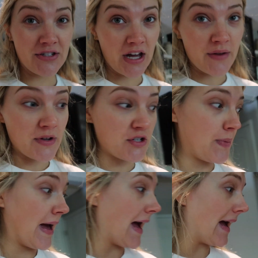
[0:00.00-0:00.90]
just got a bunch of
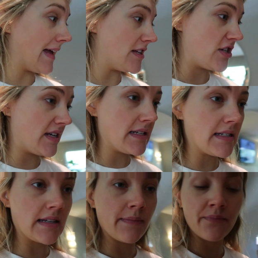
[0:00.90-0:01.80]

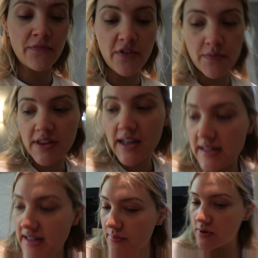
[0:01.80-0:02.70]
packages from
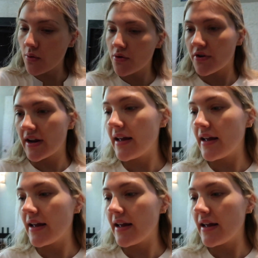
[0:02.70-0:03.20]
things I've been ordering.